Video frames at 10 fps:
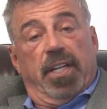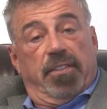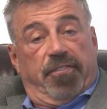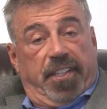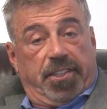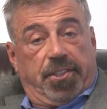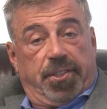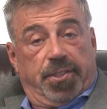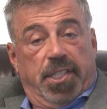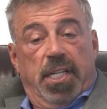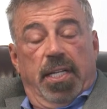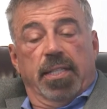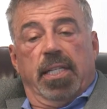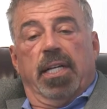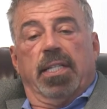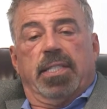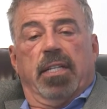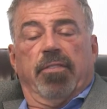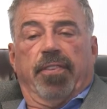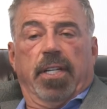the fixtures, they
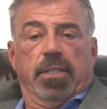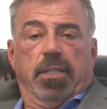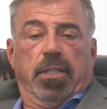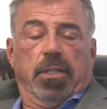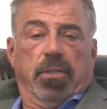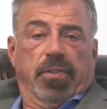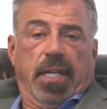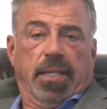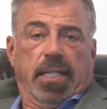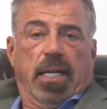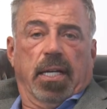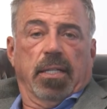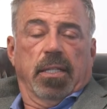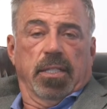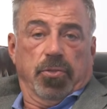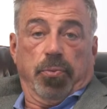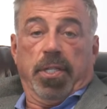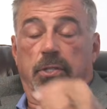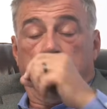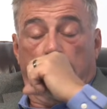identify the year that is
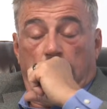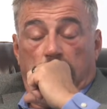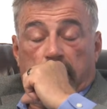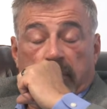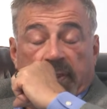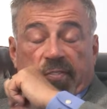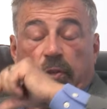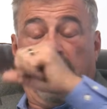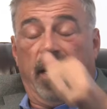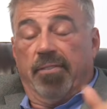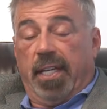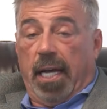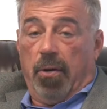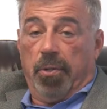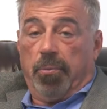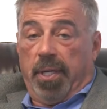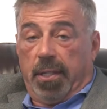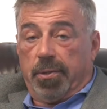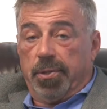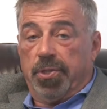written. So if you have the county
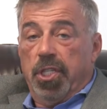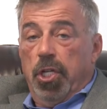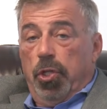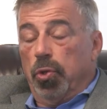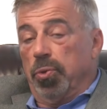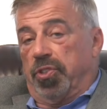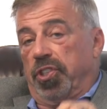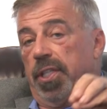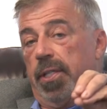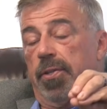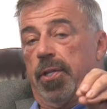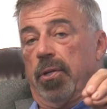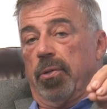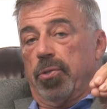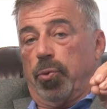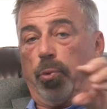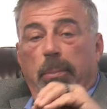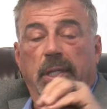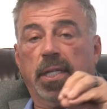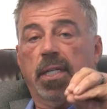records, you'll see in their
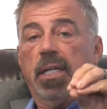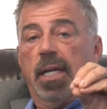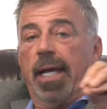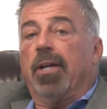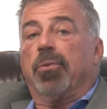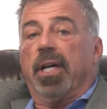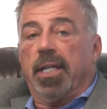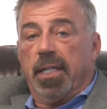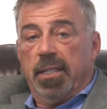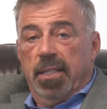scribbly handwriting